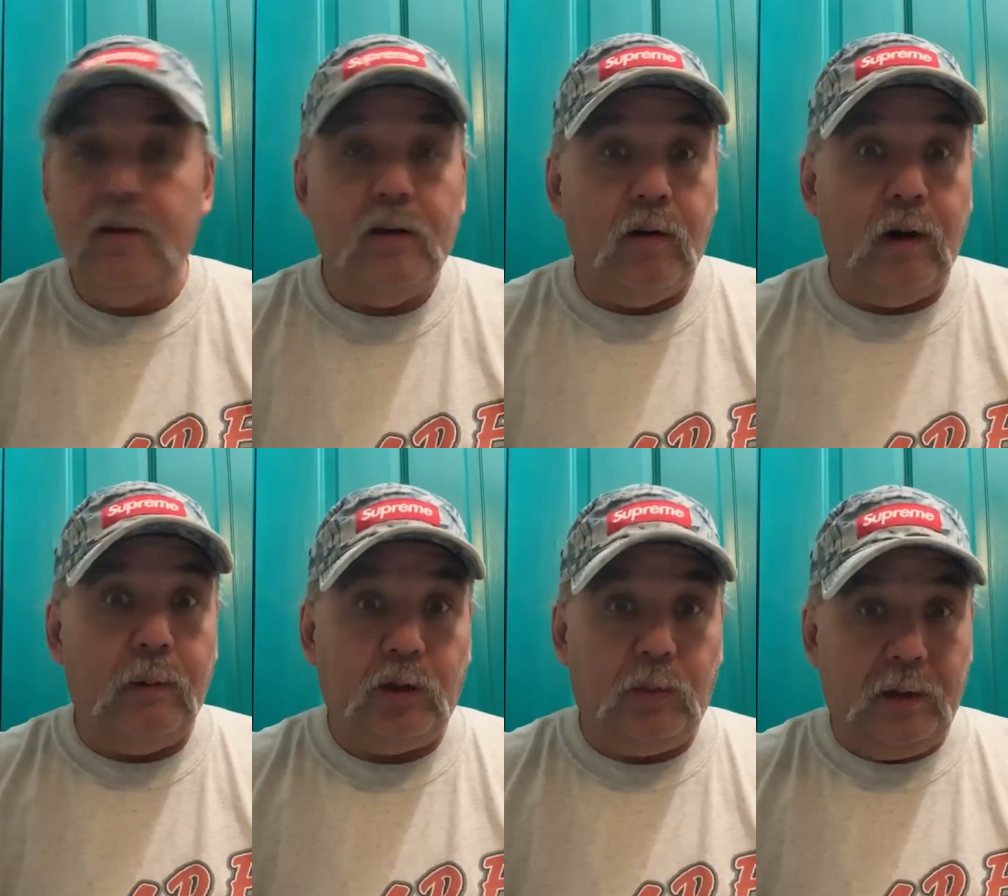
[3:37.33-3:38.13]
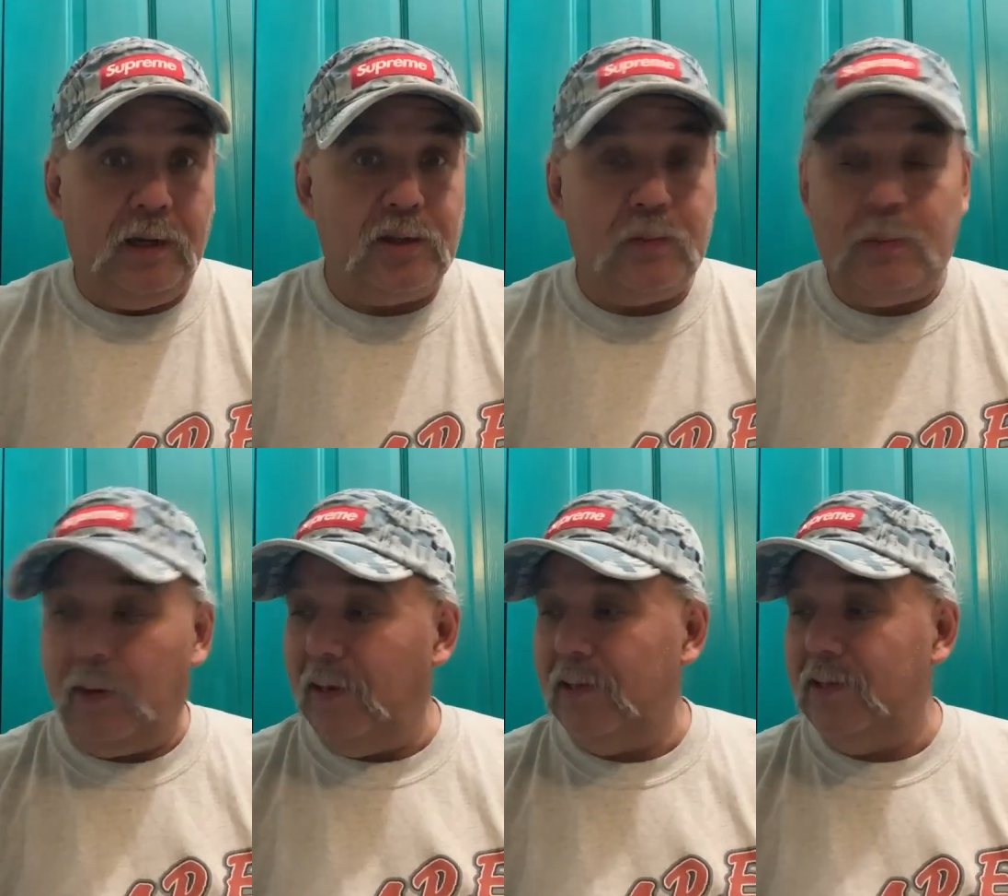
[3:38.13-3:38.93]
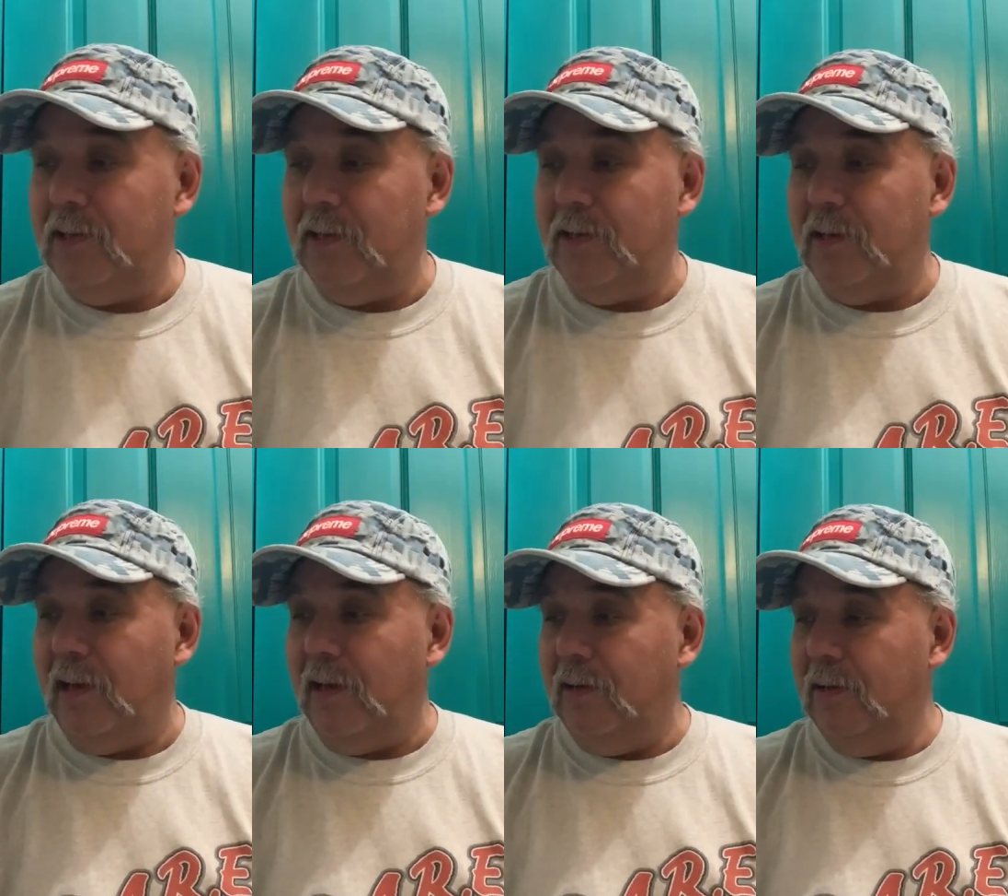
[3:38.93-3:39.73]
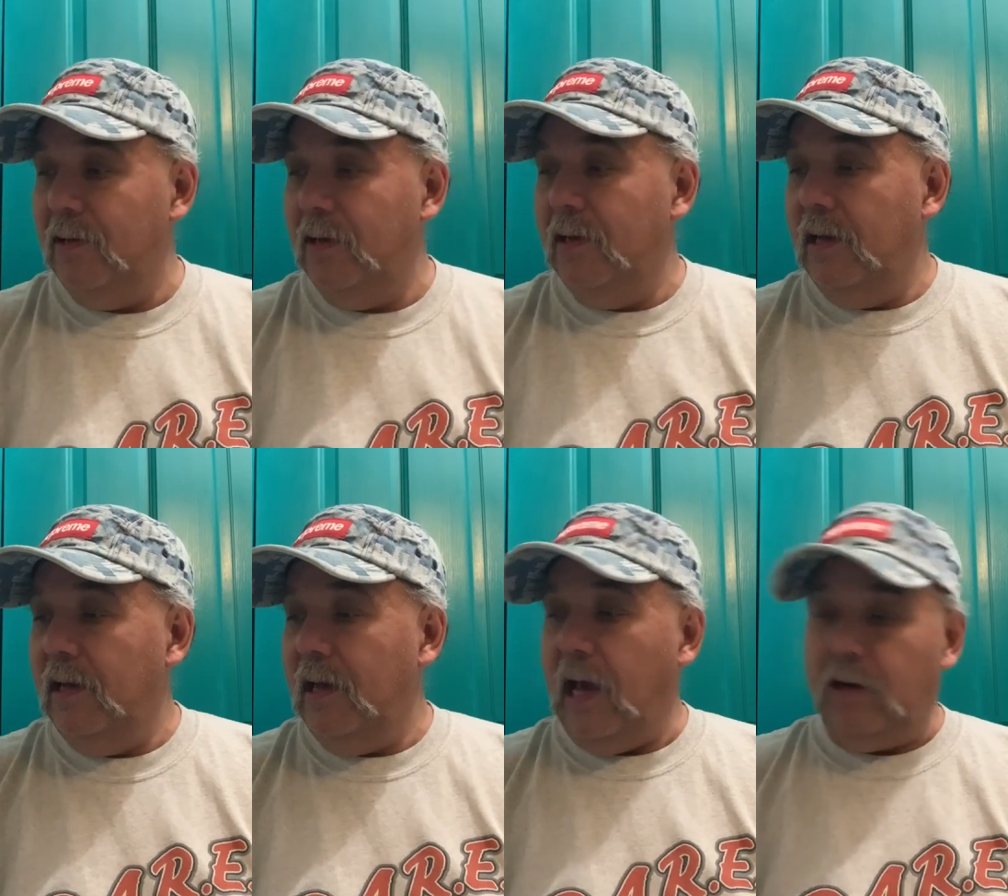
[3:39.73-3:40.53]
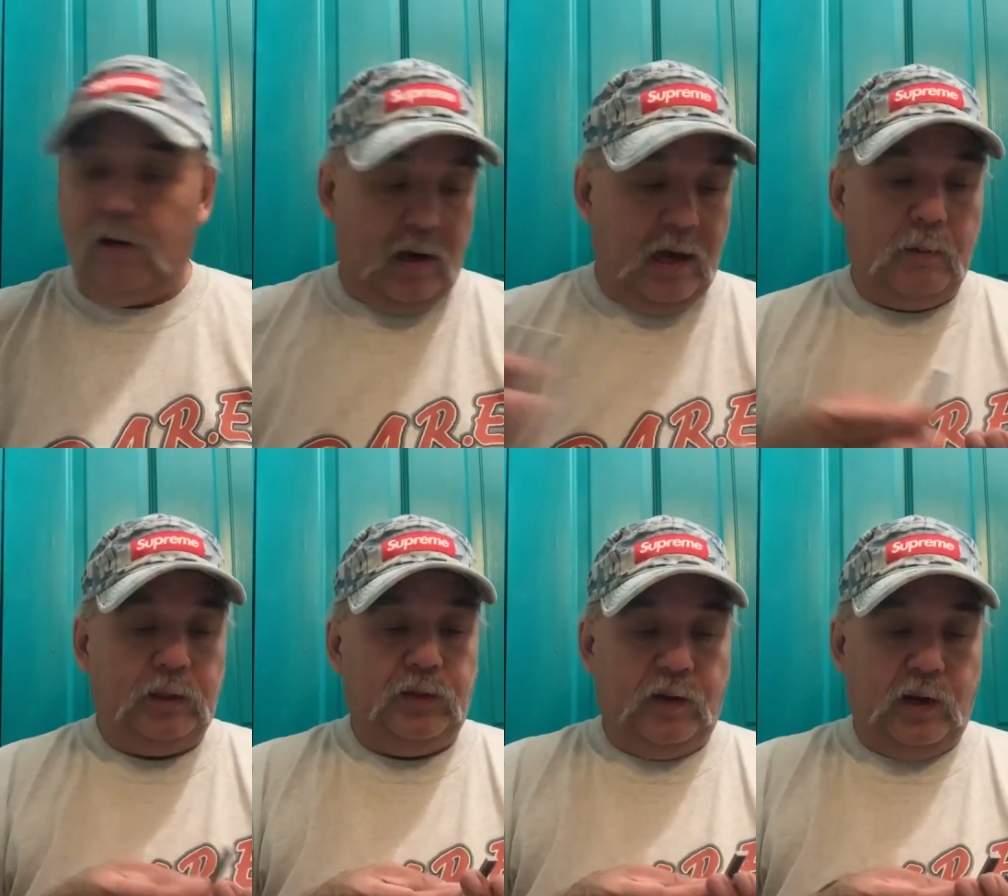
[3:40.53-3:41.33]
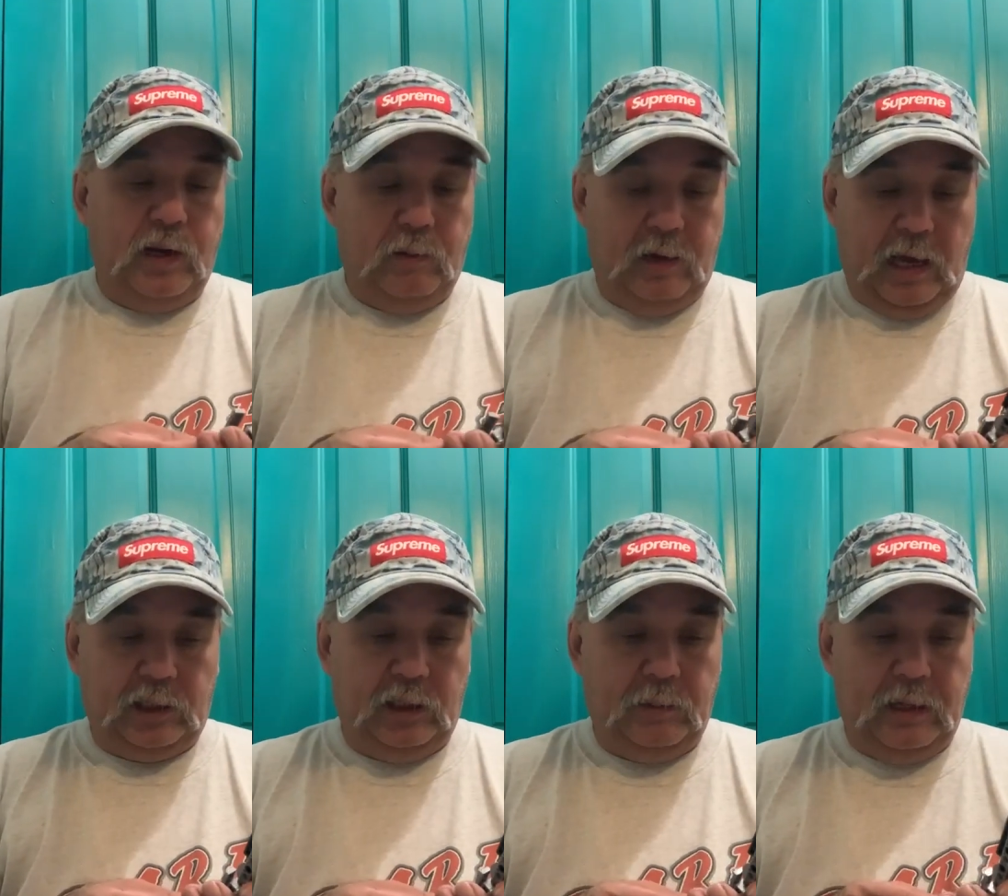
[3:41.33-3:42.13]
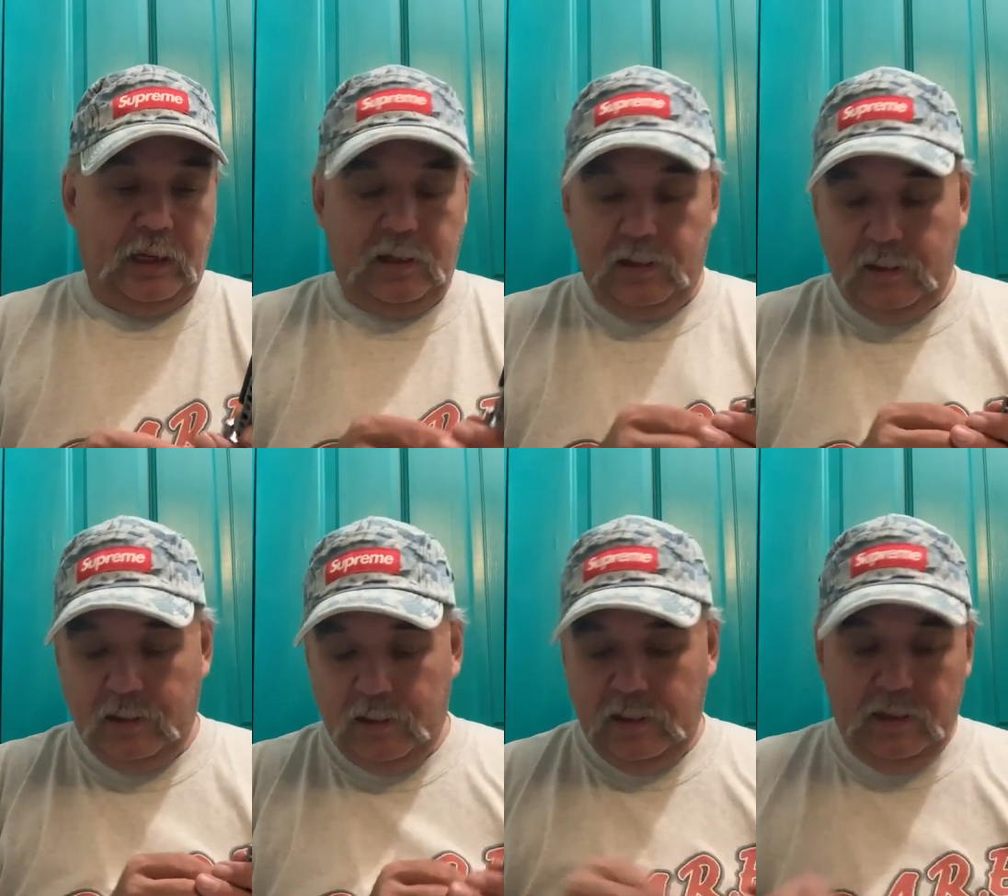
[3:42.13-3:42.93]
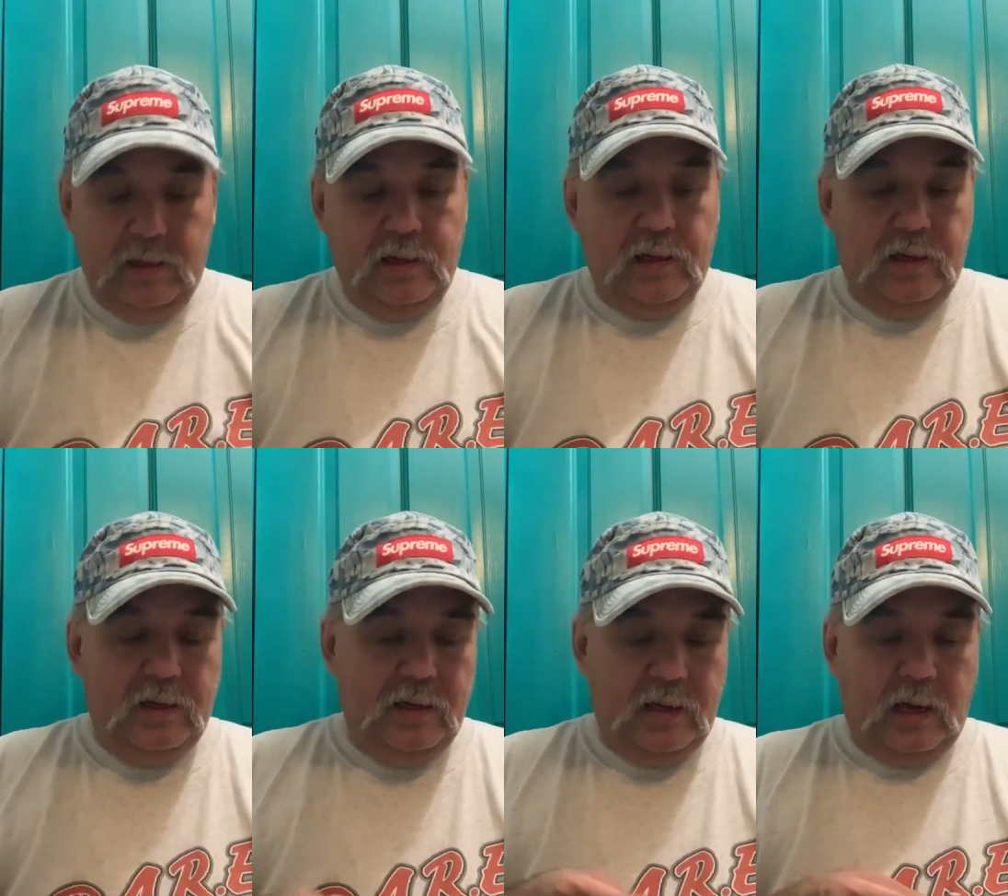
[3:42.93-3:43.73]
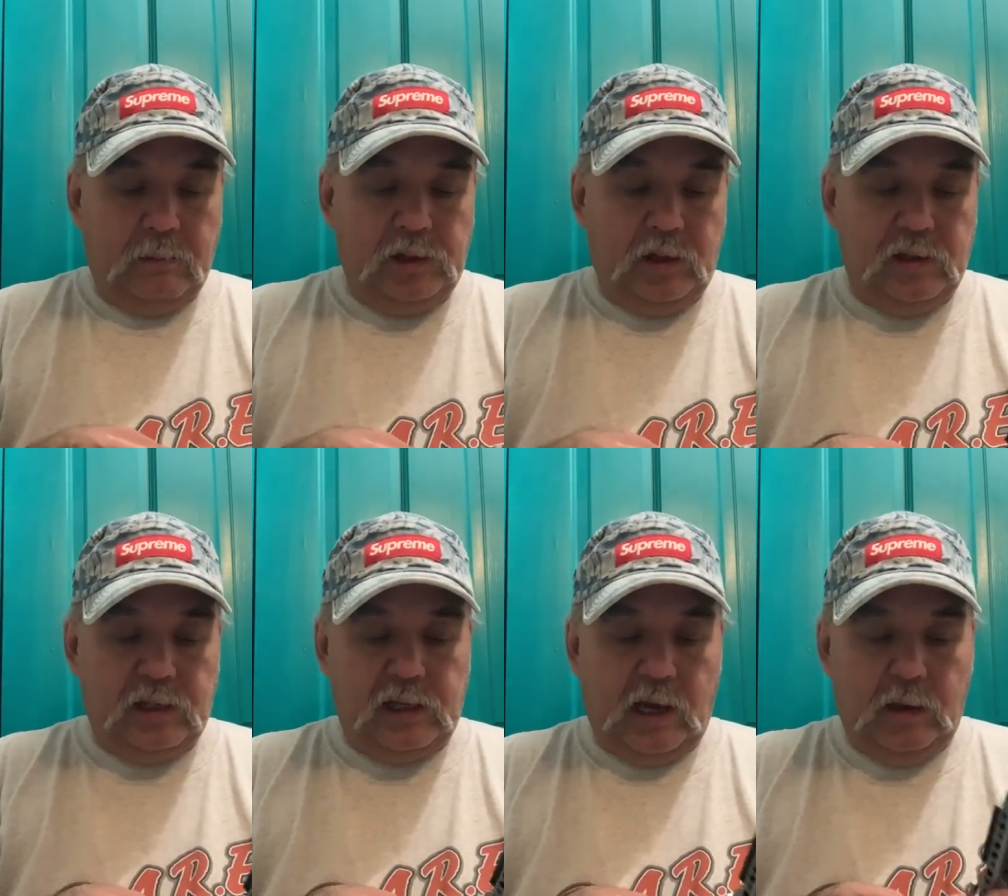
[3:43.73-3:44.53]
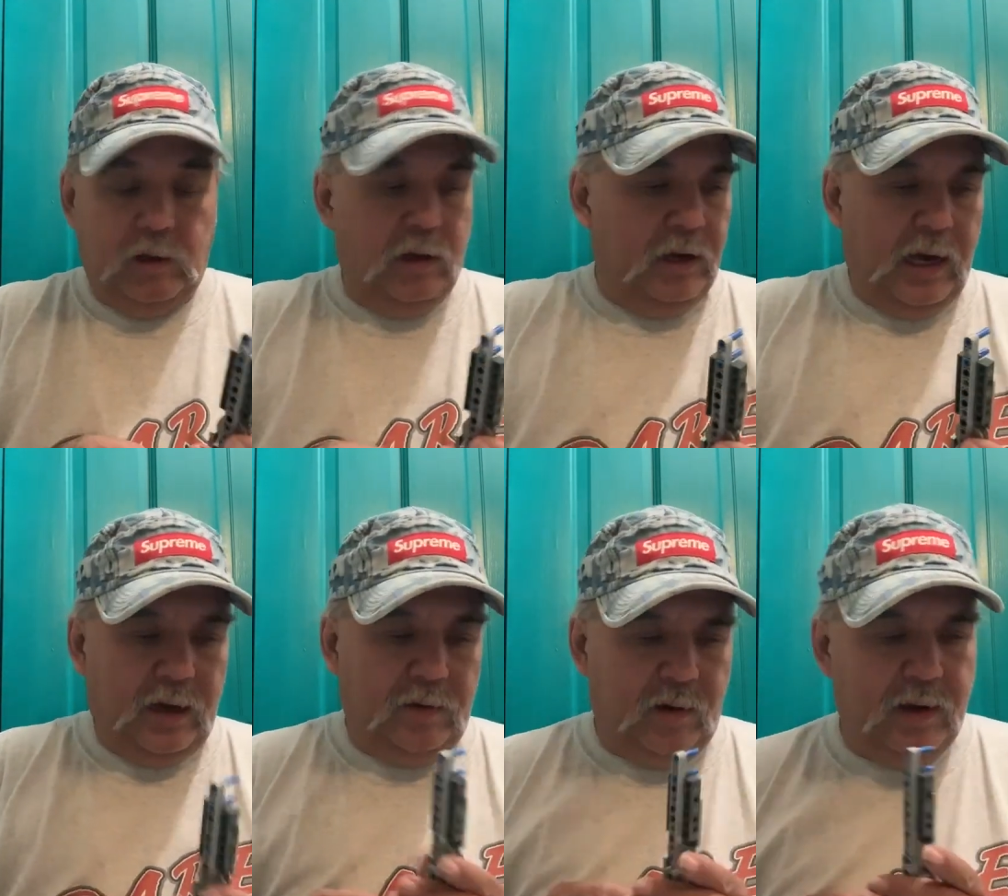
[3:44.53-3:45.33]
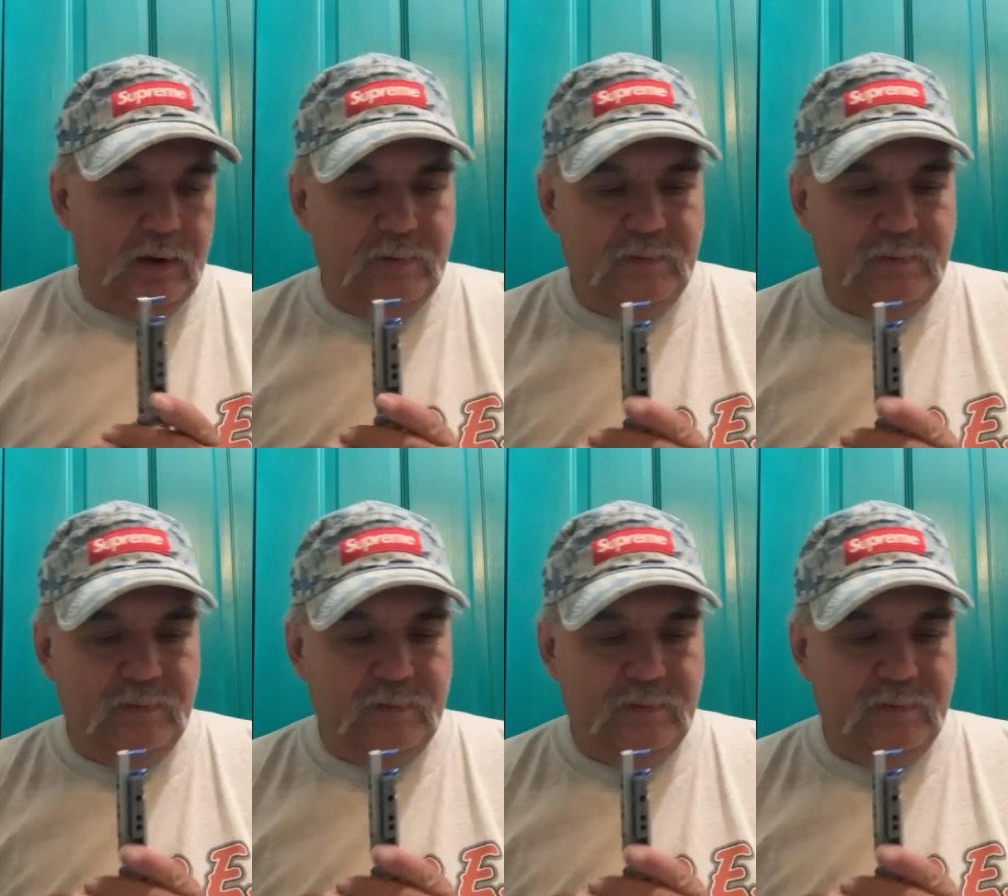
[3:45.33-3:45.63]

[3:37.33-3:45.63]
Well, I'm sure it'd be an experience, just I don't know how much fun it would actually be. I'm sure it's just how you look at it, right?